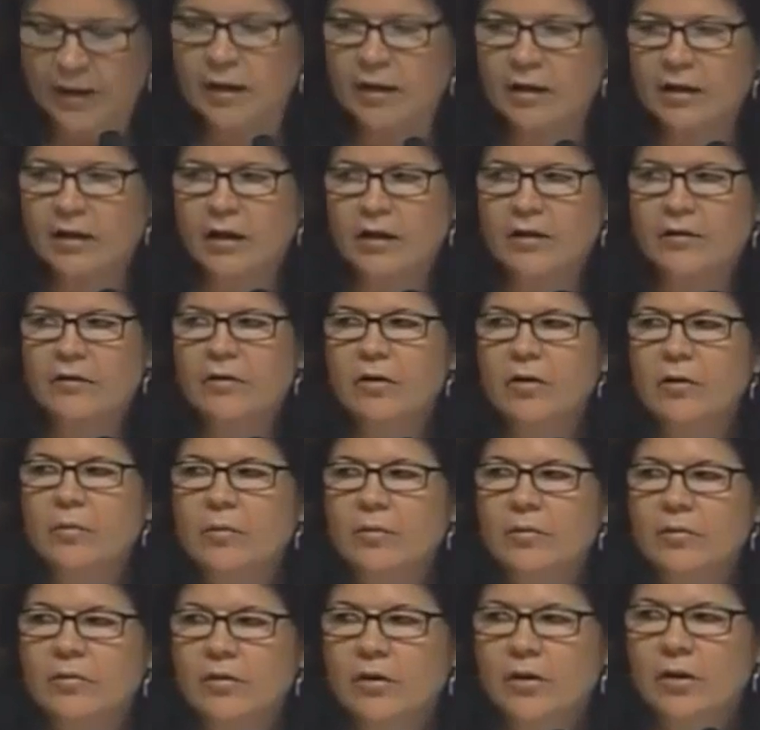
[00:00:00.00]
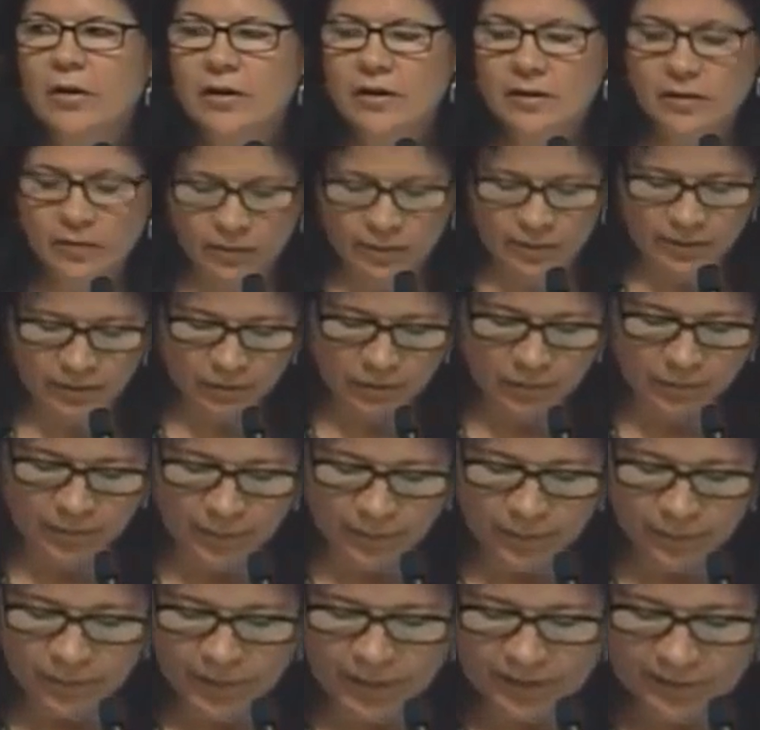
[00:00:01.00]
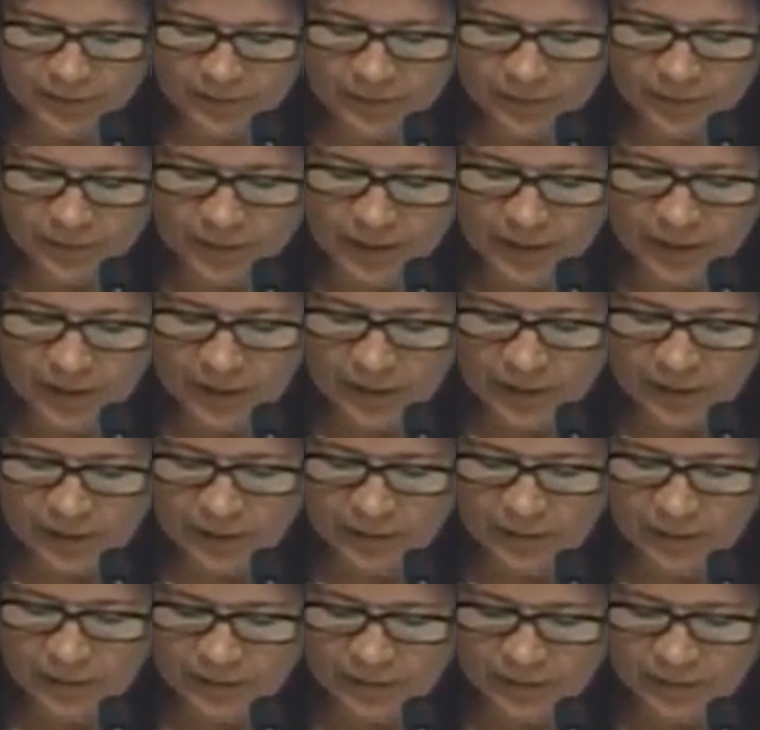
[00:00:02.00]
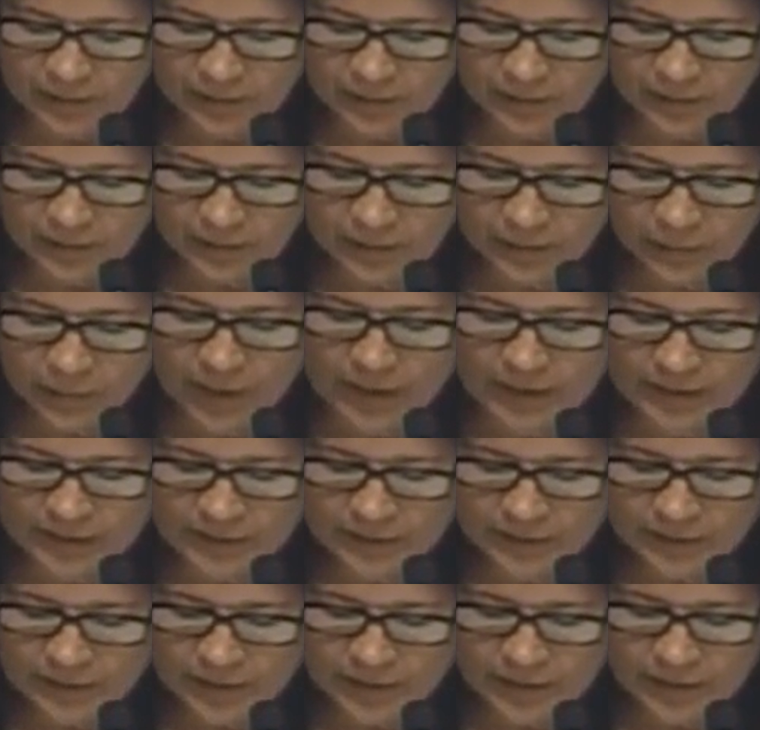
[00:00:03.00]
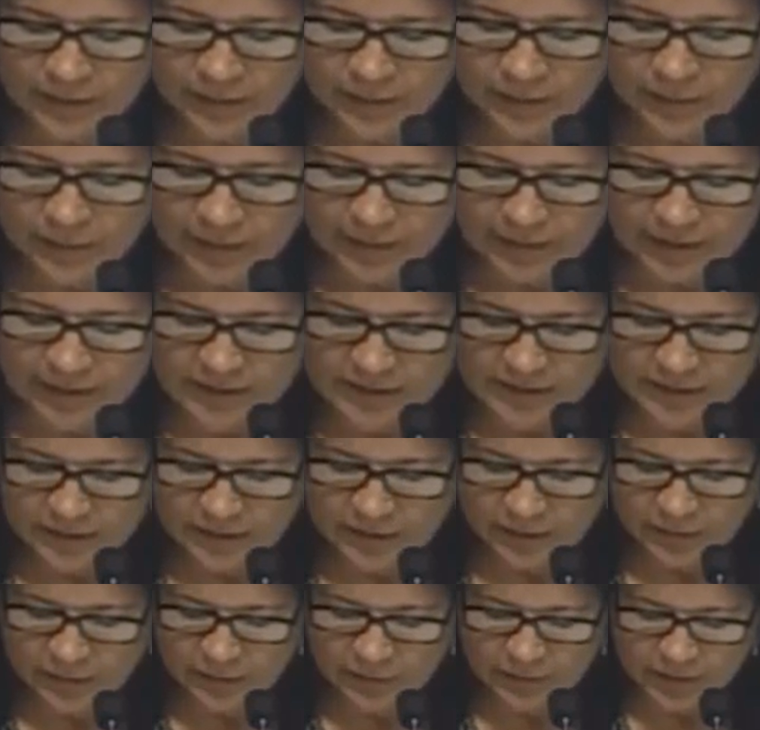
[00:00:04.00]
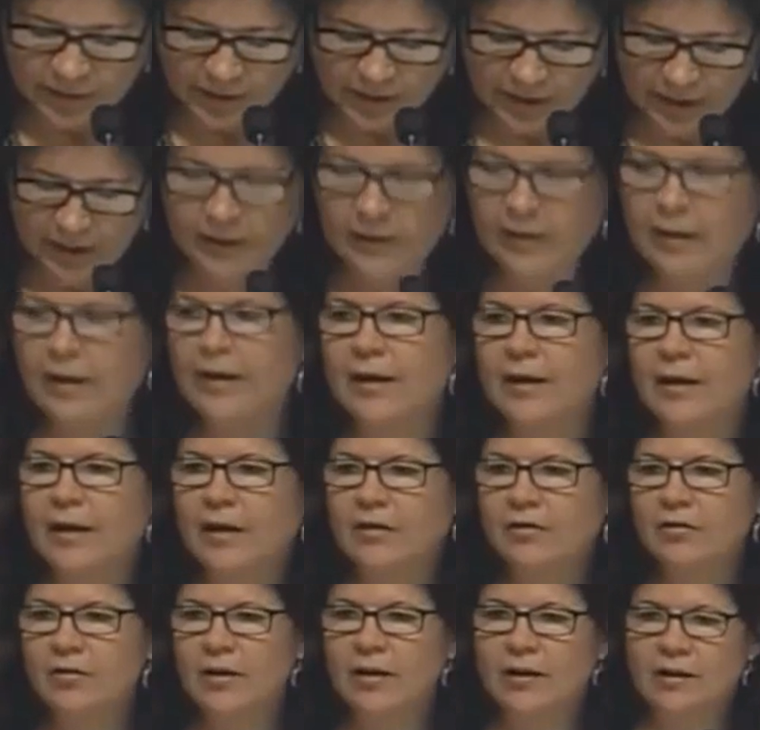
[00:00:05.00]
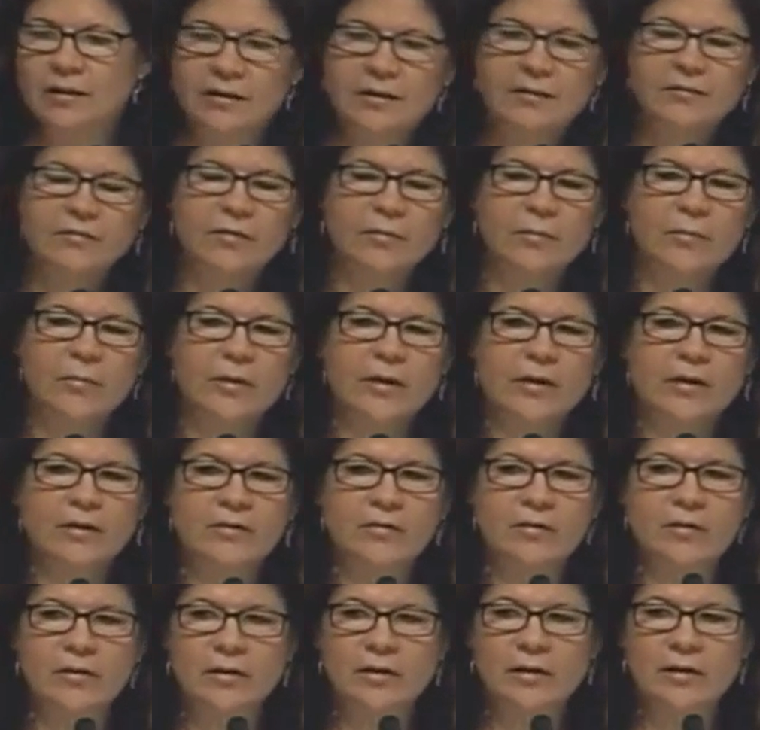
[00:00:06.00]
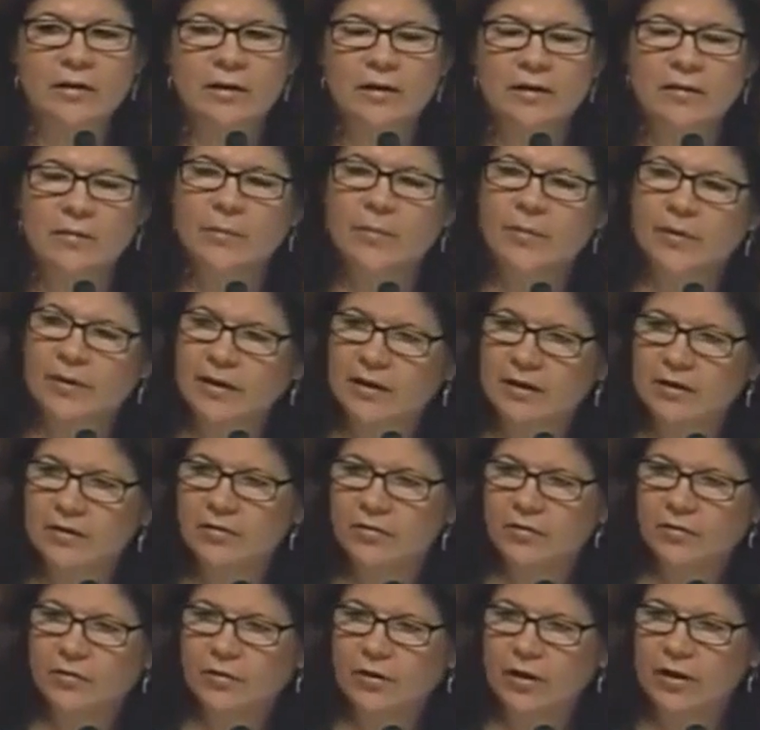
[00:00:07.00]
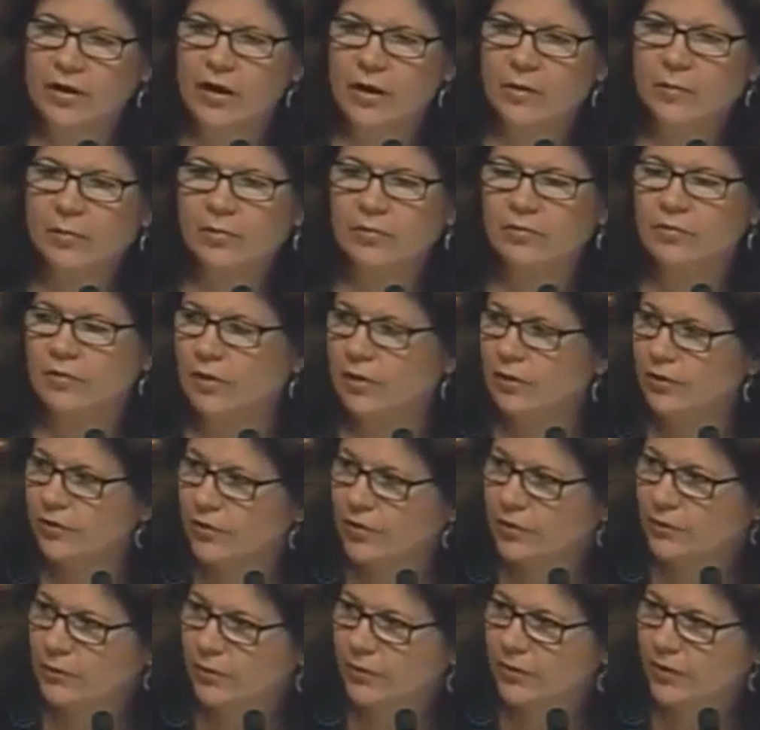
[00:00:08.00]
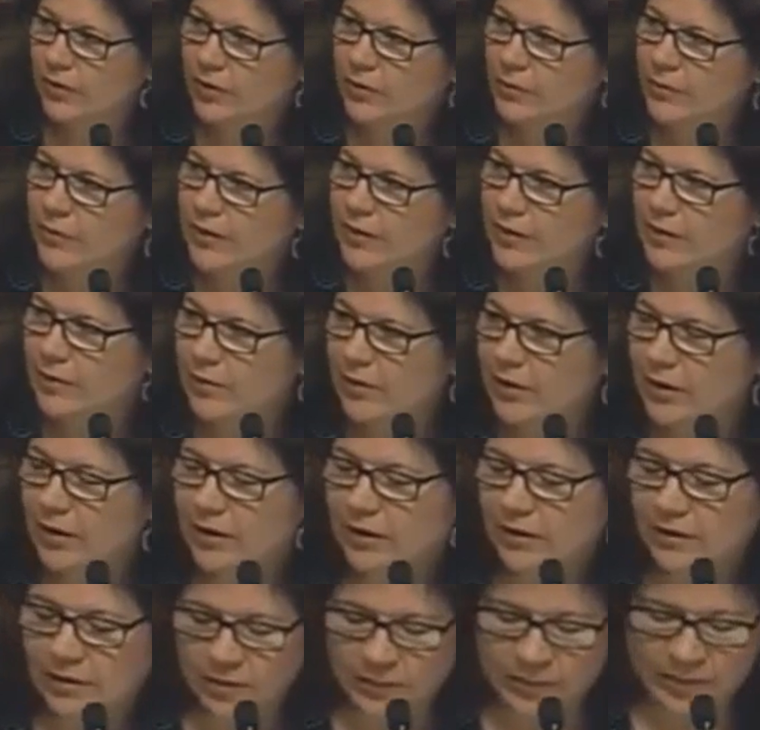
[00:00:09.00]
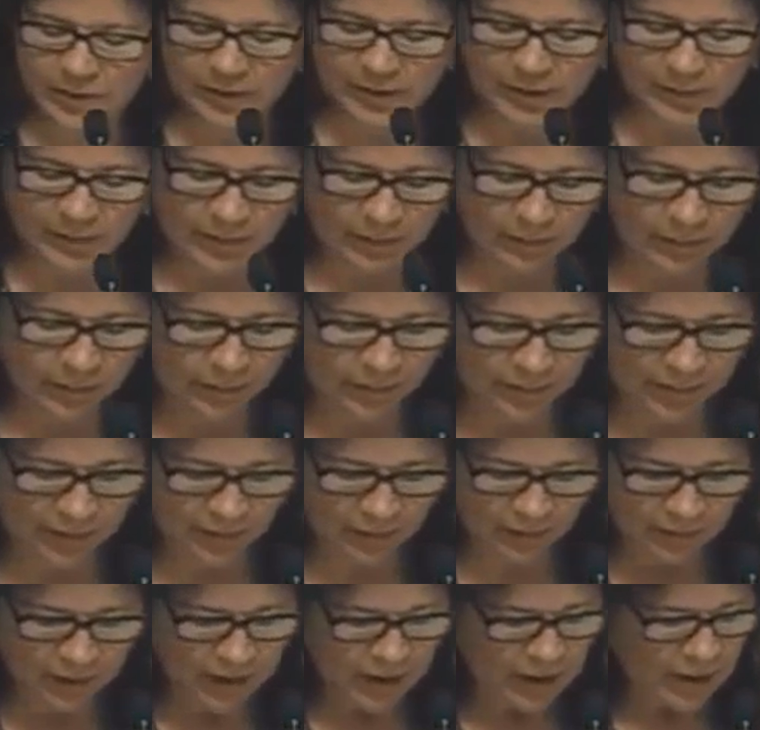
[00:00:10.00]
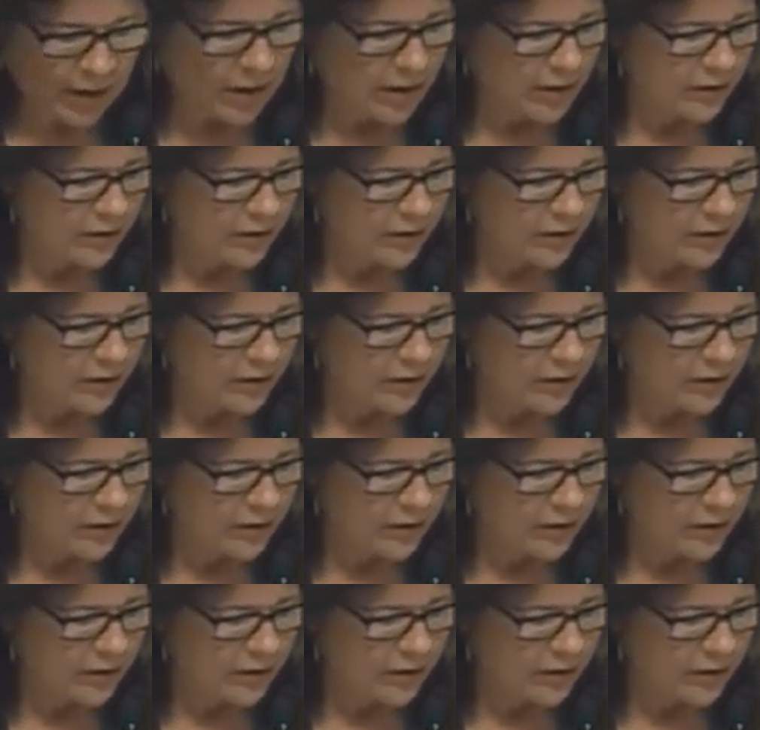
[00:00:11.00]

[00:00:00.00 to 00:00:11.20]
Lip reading: Costco Busan oil spill threatened Bolinas Lagoon, and I actually had lived in Bolinas for a number of years and was a community member there.